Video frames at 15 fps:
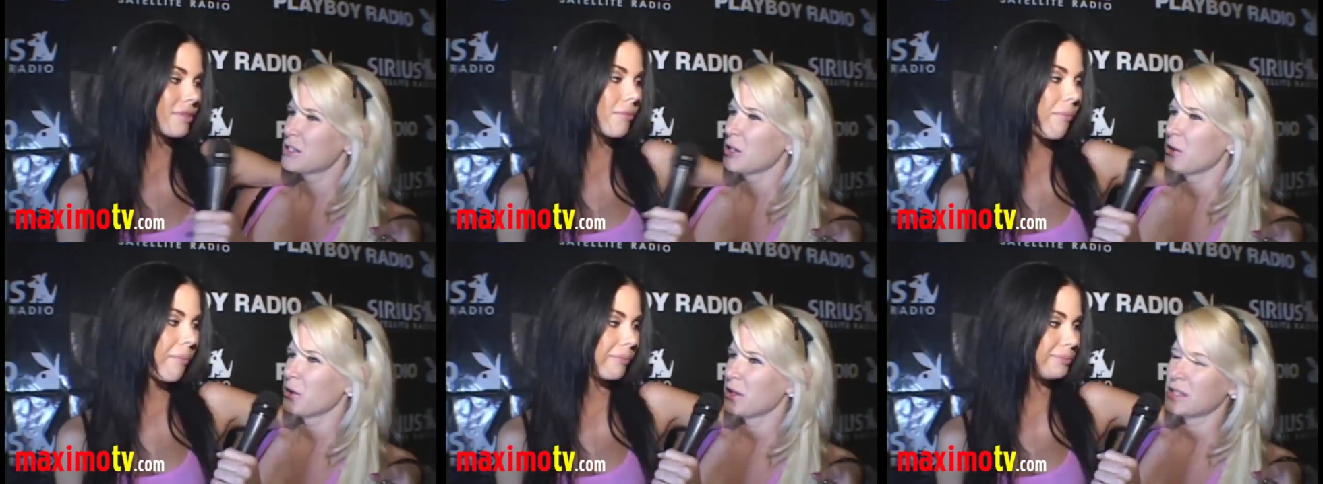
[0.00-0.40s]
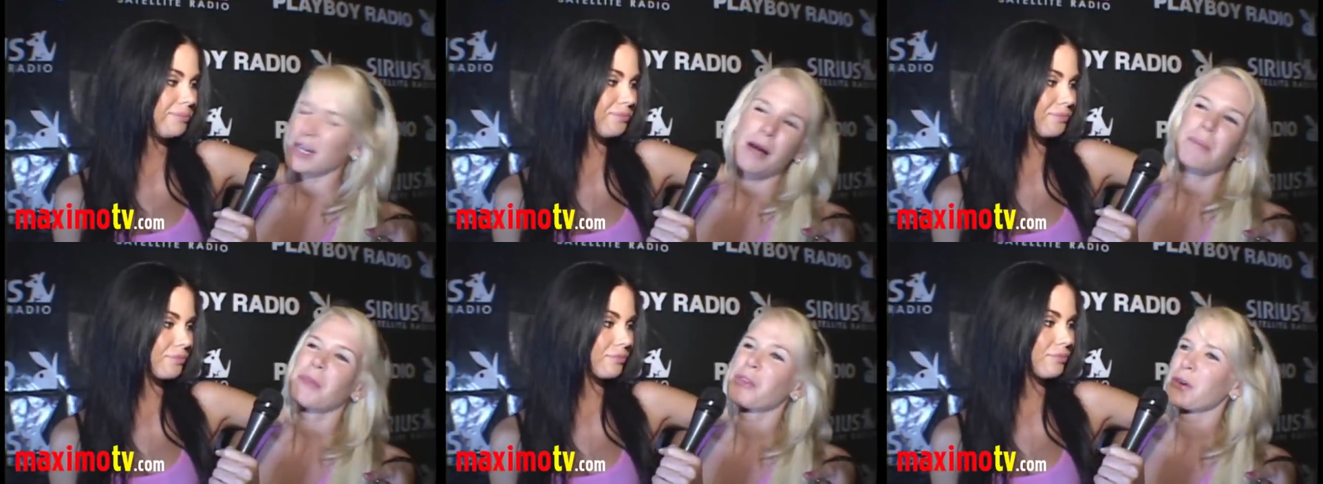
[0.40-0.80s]
Speaker 1: So the
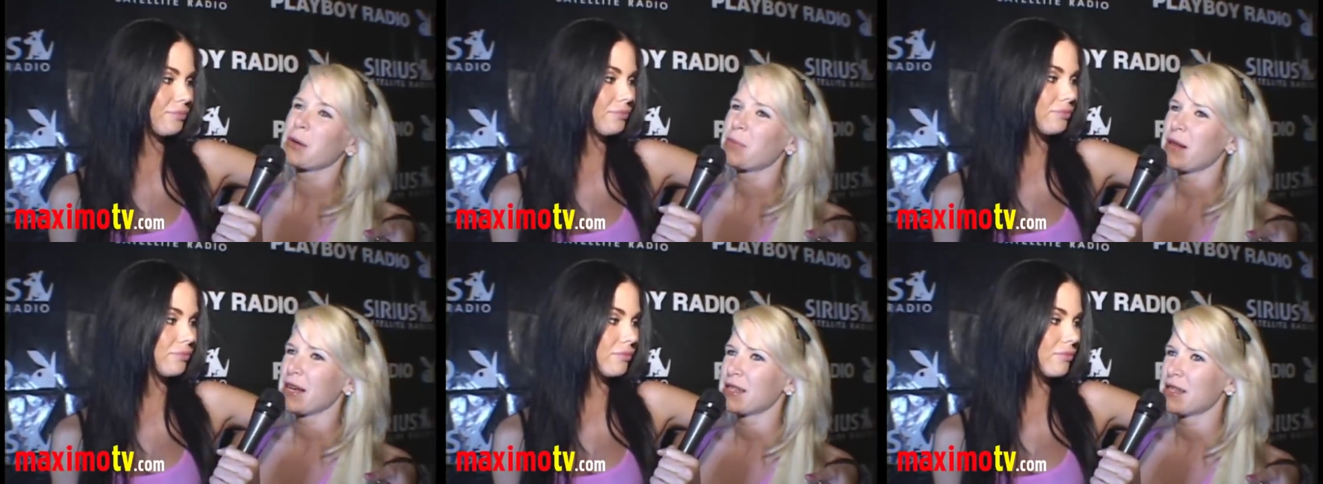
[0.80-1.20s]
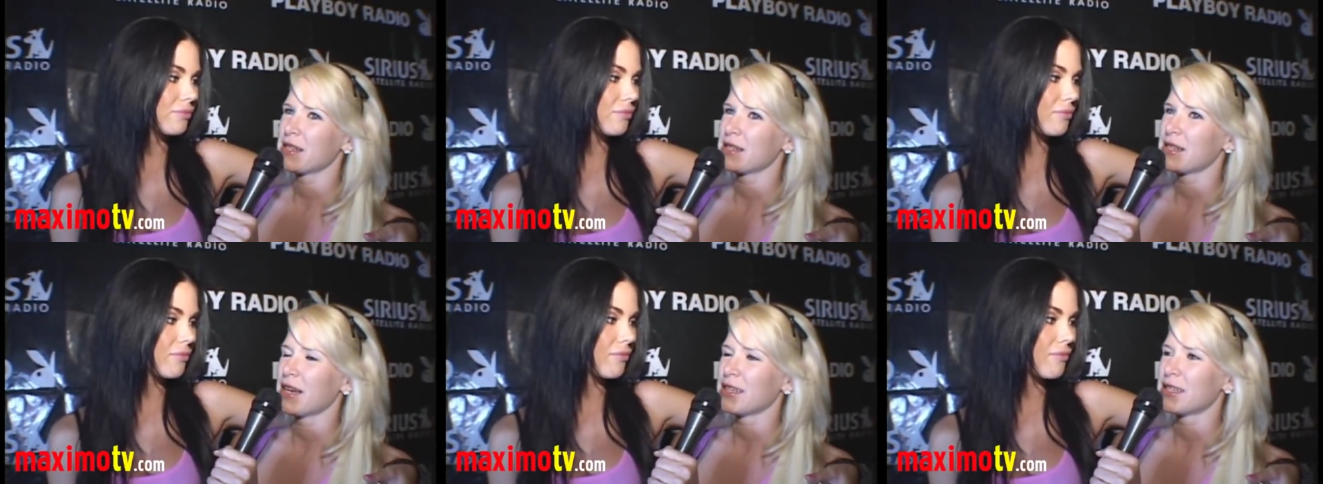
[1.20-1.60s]
top three
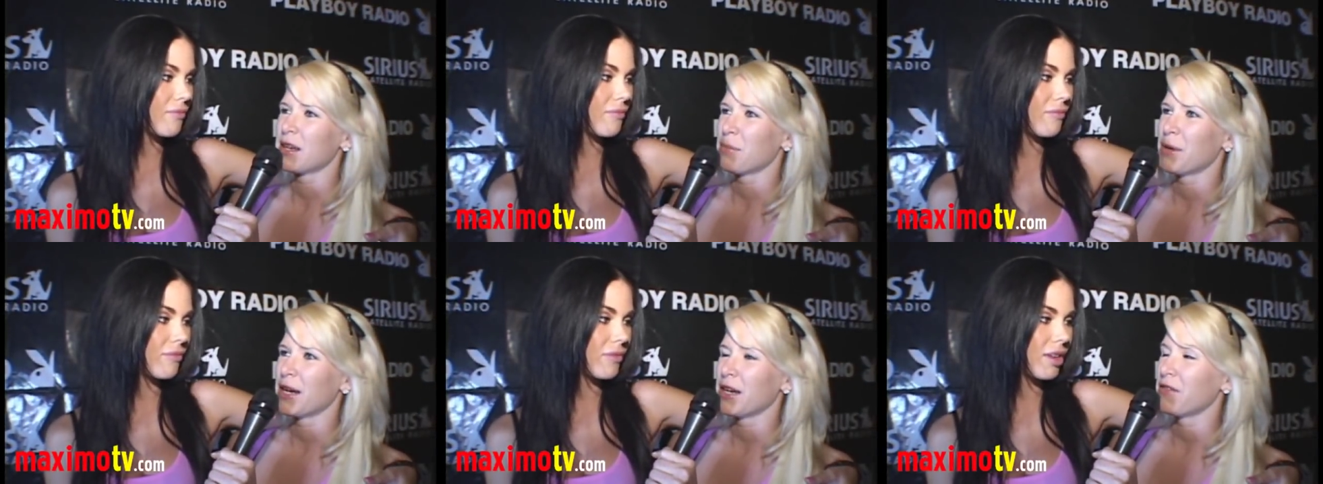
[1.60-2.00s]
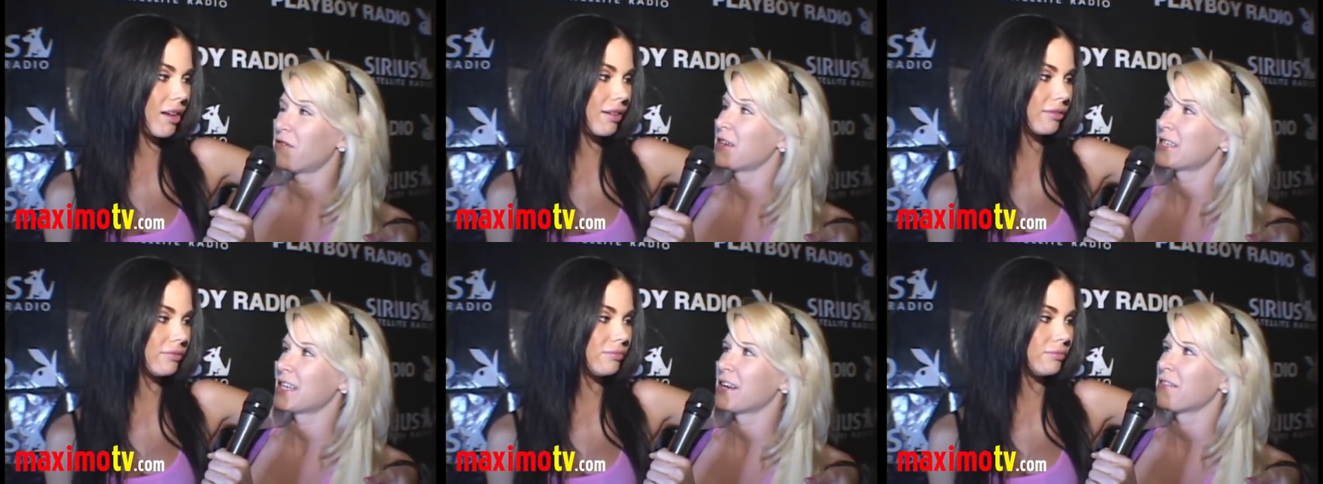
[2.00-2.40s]
places that somebody
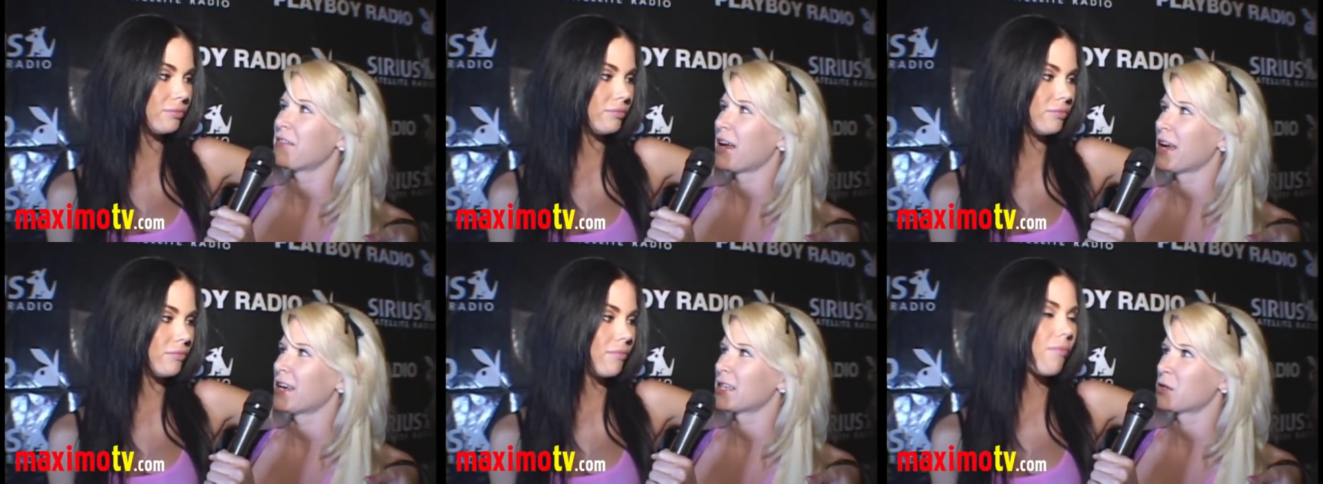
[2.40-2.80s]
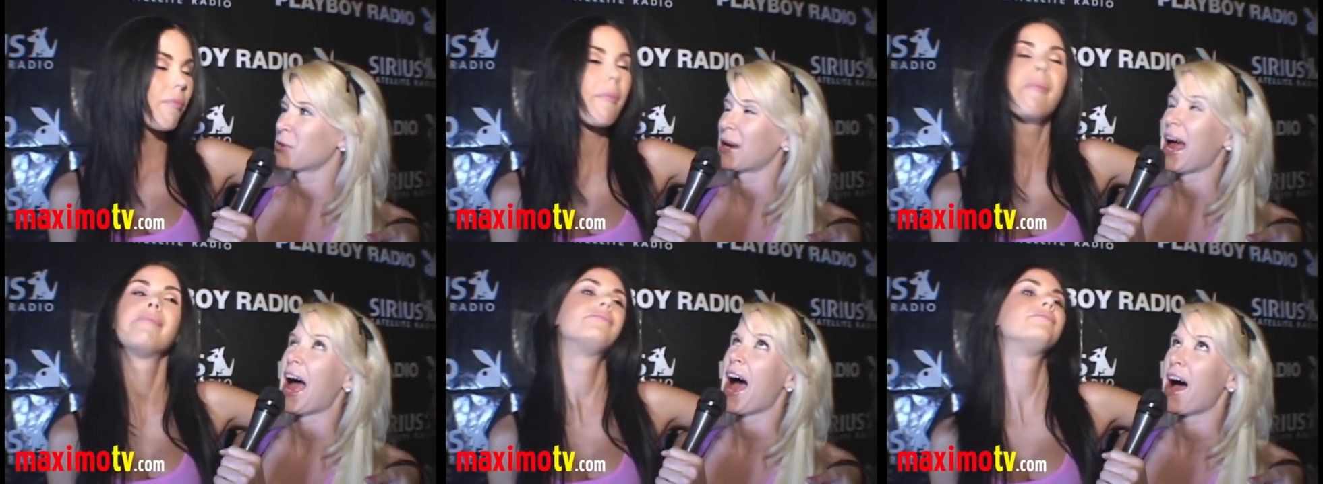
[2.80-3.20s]
visiting Vegas
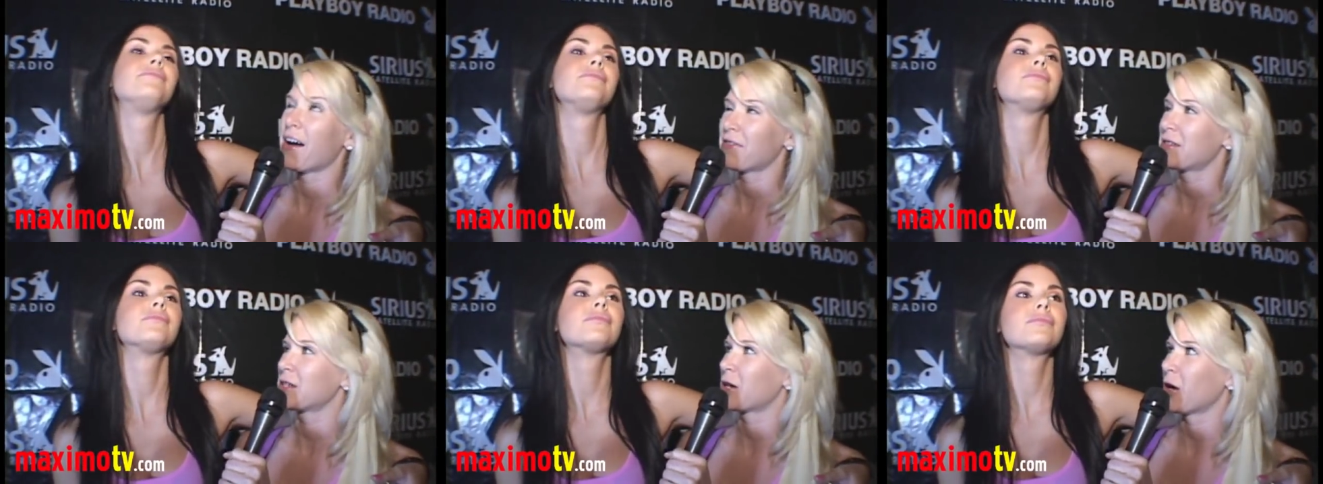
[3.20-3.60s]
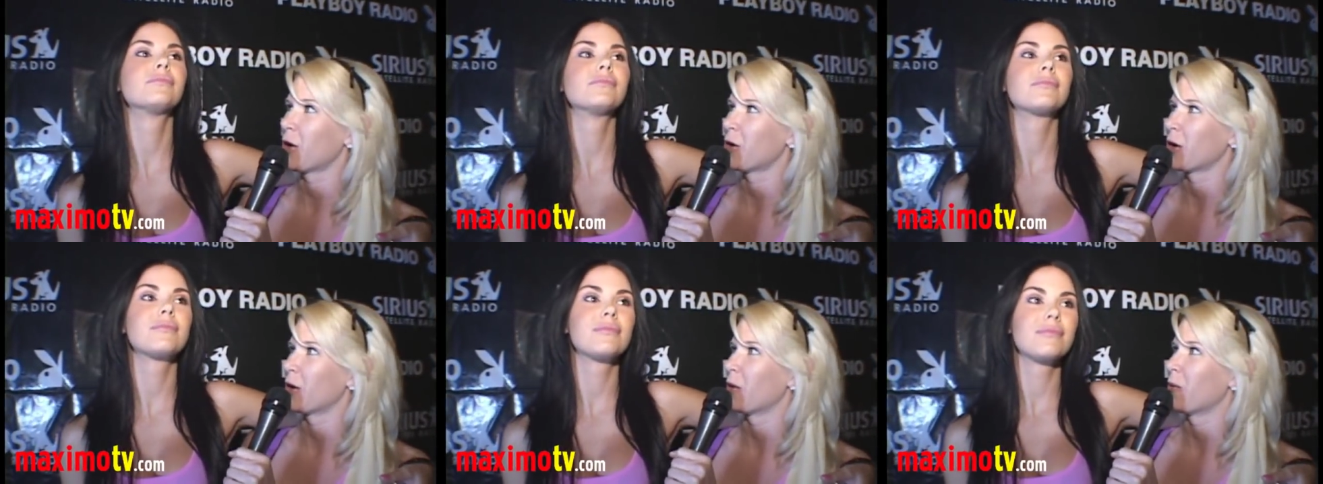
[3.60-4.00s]
would have to
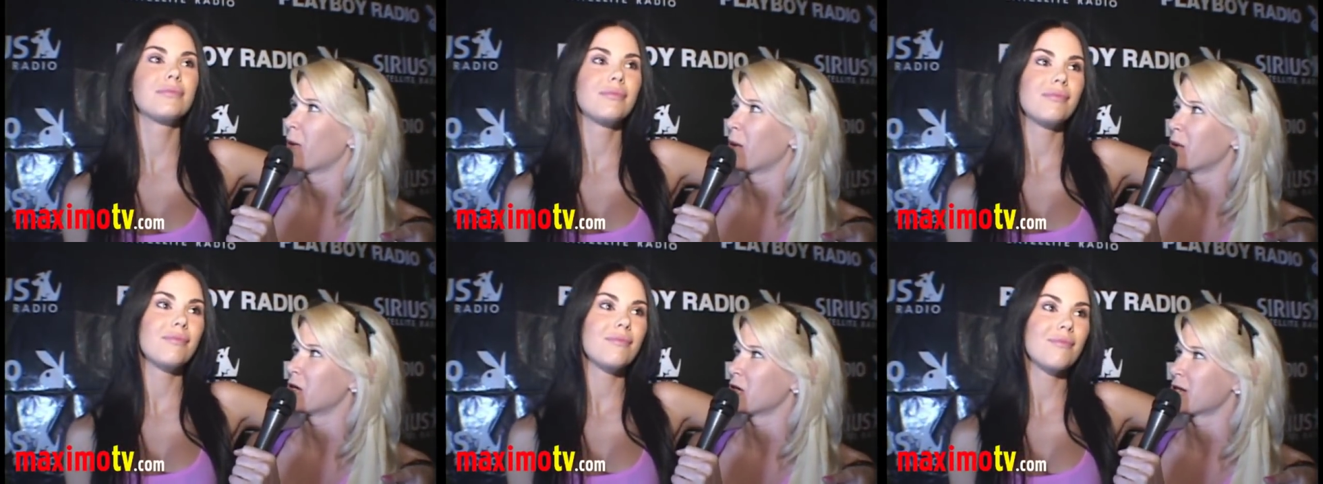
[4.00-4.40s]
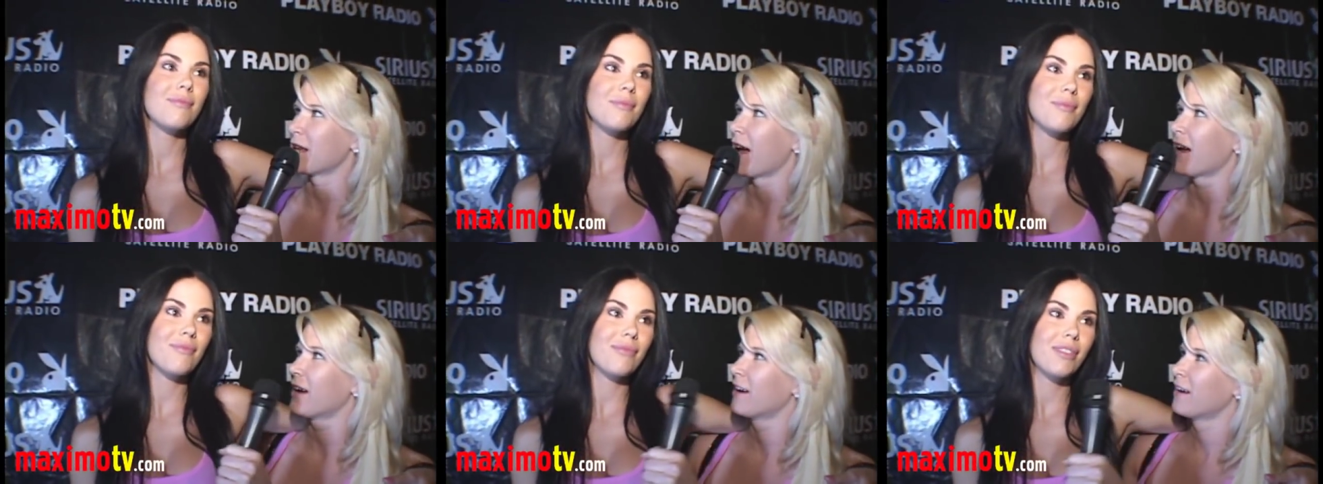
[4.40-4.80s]
go to, what would you
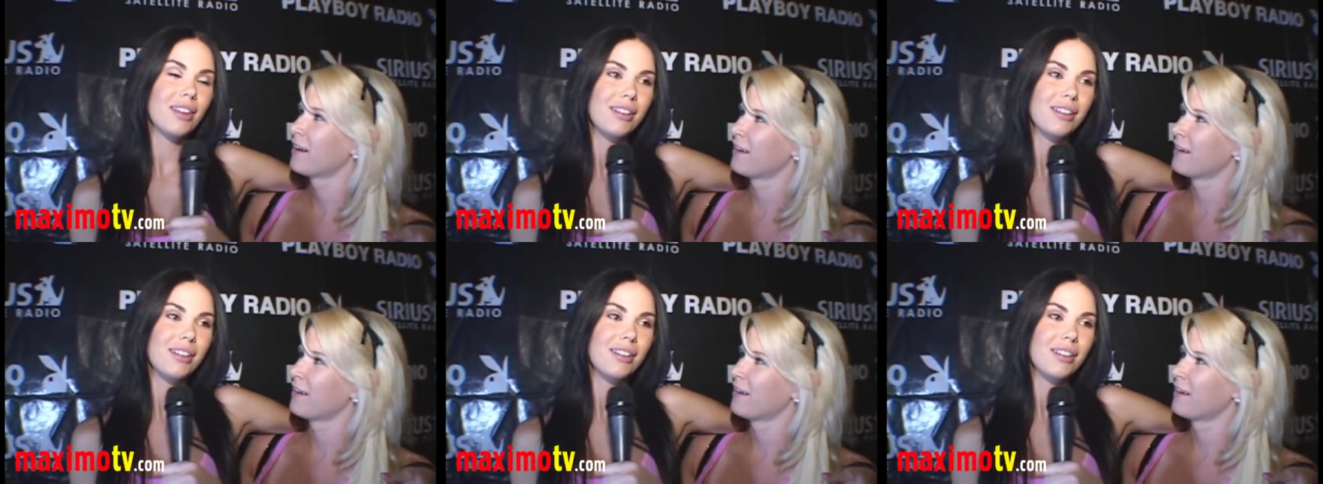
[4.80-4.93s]
say?